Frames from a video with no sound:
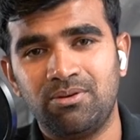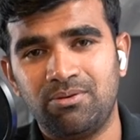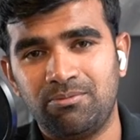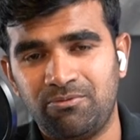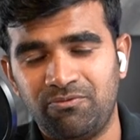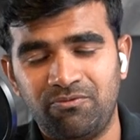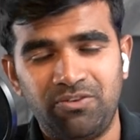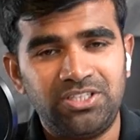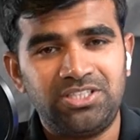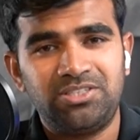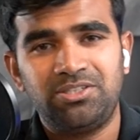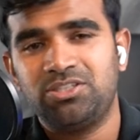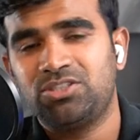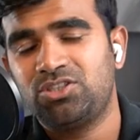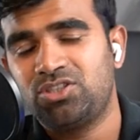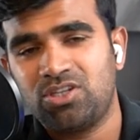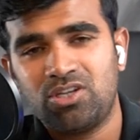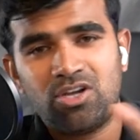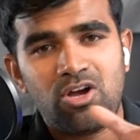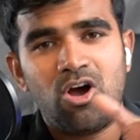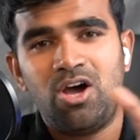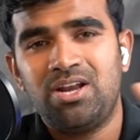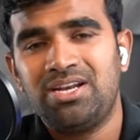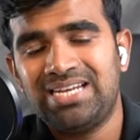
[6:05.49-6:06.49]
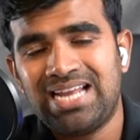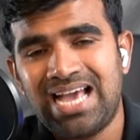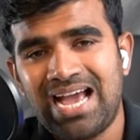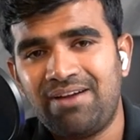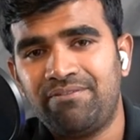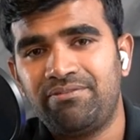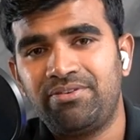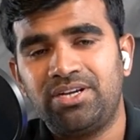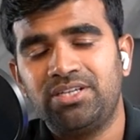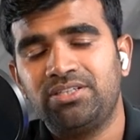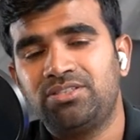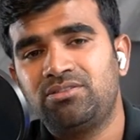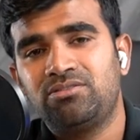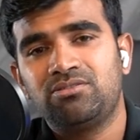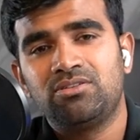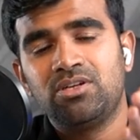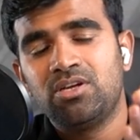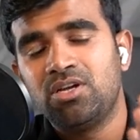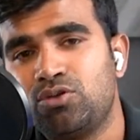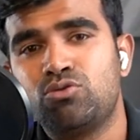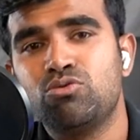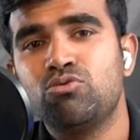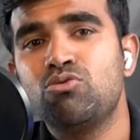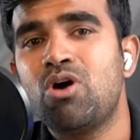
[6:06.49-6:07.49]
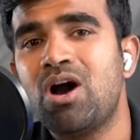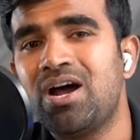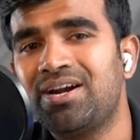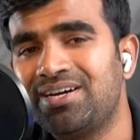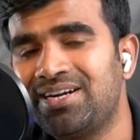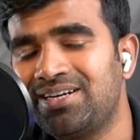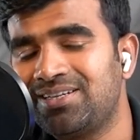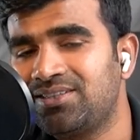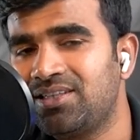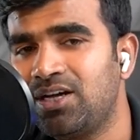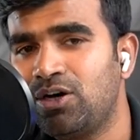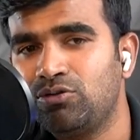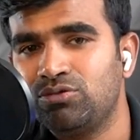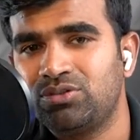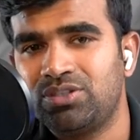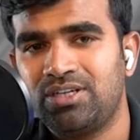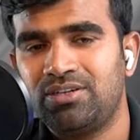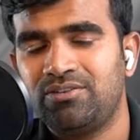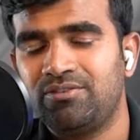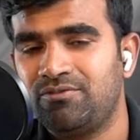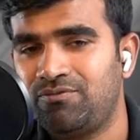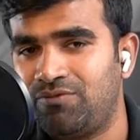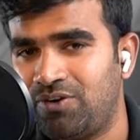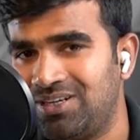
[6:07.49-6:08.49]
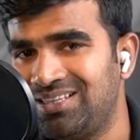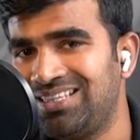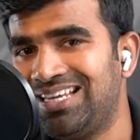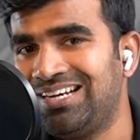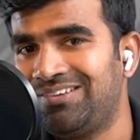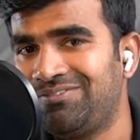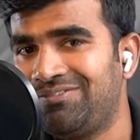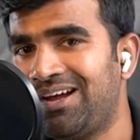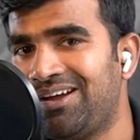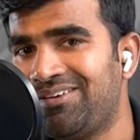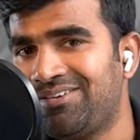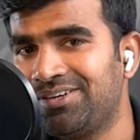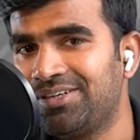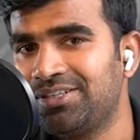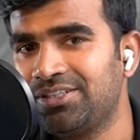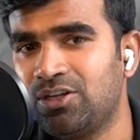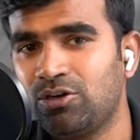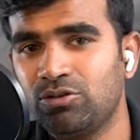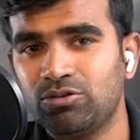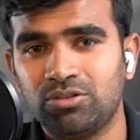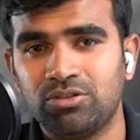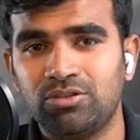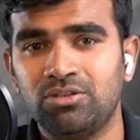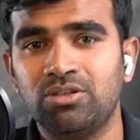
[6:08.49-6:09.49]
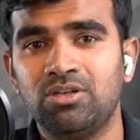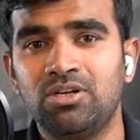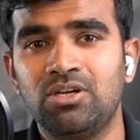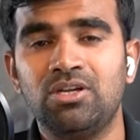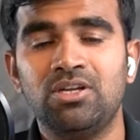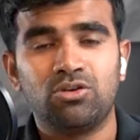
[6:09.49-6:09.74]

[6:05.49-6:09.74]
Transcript: which is on an average 200,000 for that 500,000.